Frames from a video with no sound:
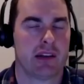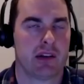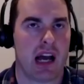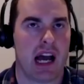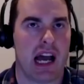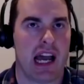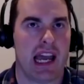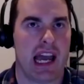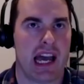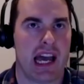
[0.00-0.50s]
I
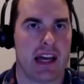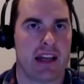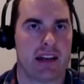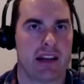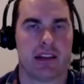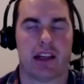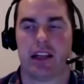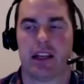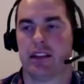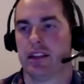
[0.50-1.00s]
had
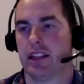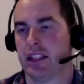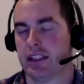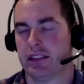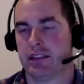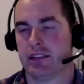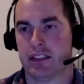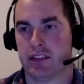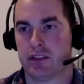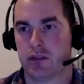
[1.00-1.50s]
the
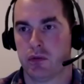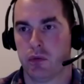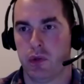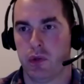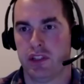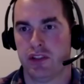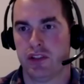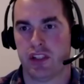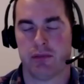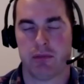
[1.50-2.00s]
the
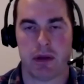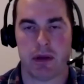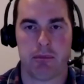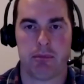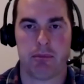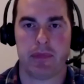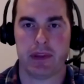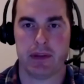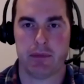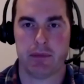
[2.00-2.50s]
twinge in my,
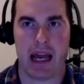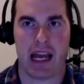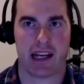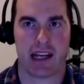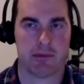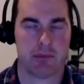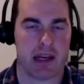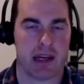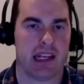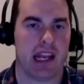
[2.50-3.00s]
the back of
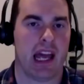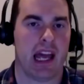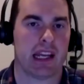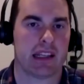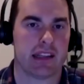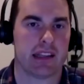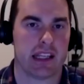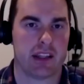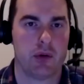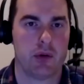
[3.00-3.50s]
my neck,
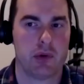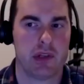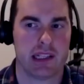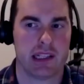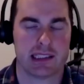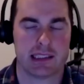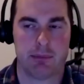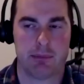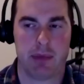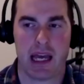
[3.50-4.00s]
like you would
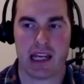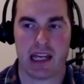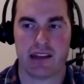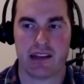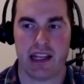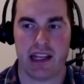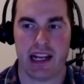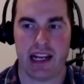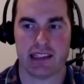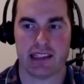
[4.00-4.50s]
expect
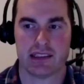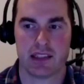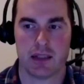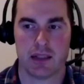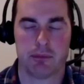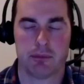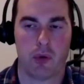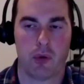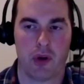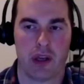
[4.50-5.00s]
that at some
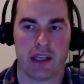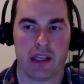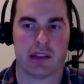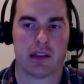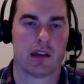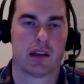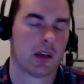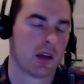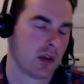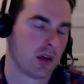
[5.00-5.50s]
point
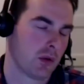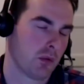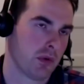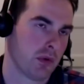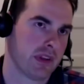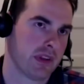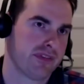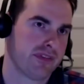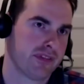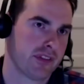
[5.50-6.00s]
when
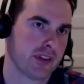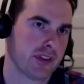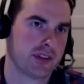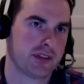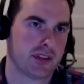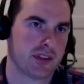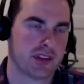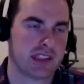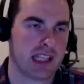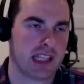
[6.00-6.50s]
the first
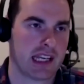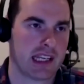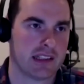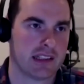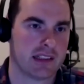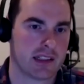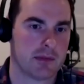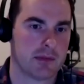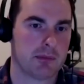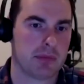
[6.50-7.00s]
or second
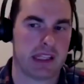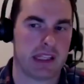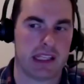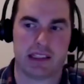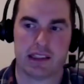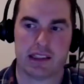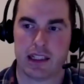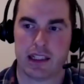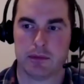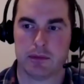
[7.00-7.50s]
complaint
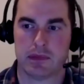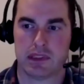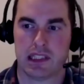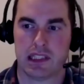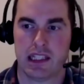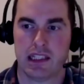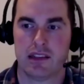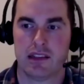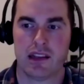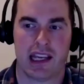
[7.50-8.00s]
comes
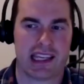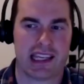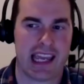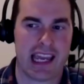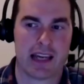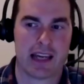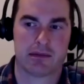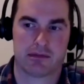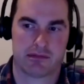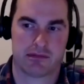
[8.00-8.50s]
in, I
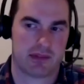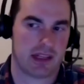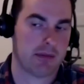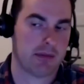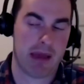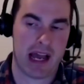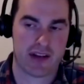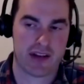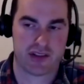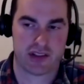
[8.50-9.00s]
can't
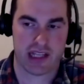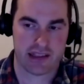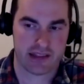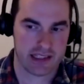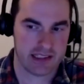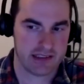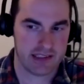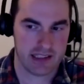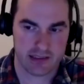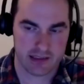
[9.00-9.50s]
imagine that
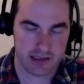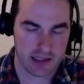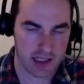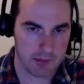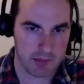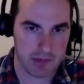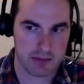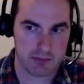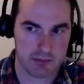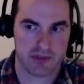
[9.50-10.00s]
these didn't come
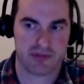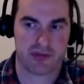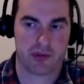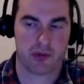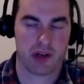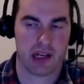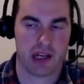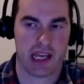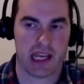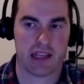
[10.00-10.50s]
in
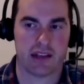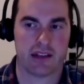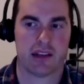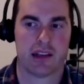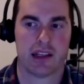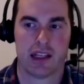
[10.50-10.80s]
beforehand.